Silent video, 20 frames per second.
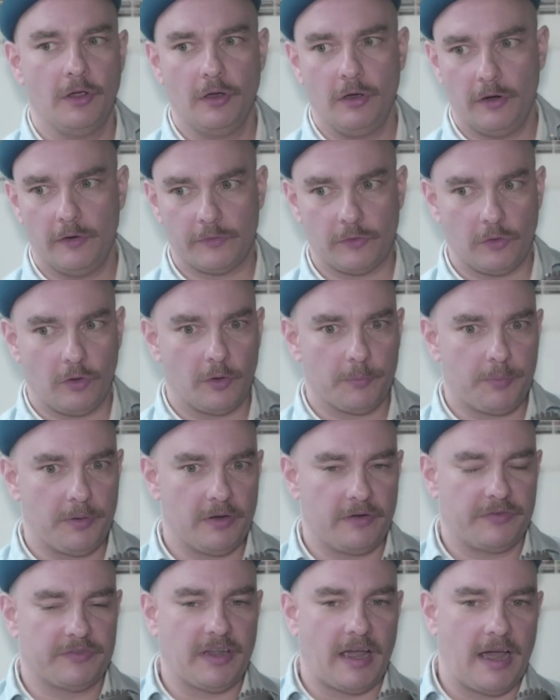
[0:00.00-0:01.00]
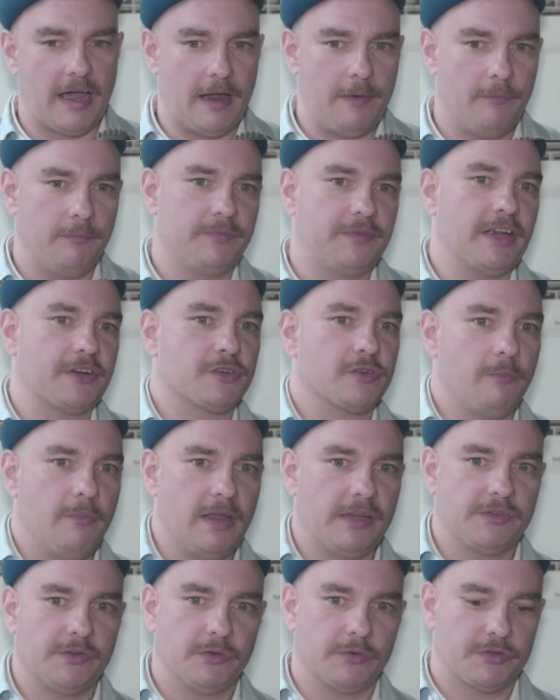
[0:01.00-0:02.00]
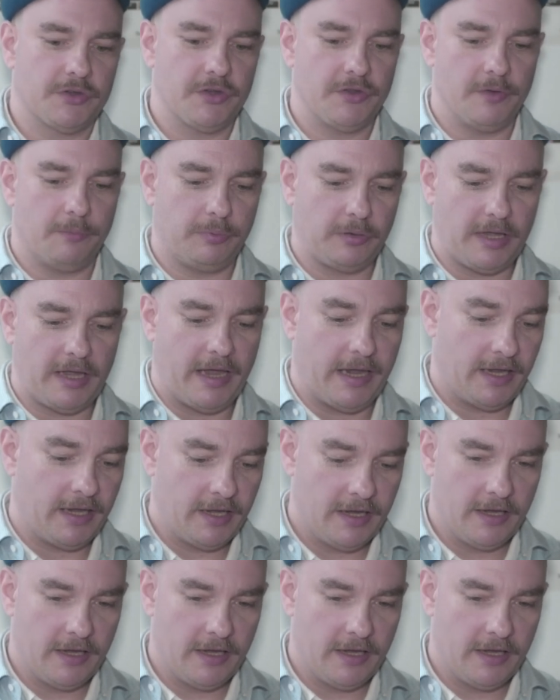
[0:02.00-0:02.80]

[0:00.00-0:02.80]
over a long period of time detrimental to the play.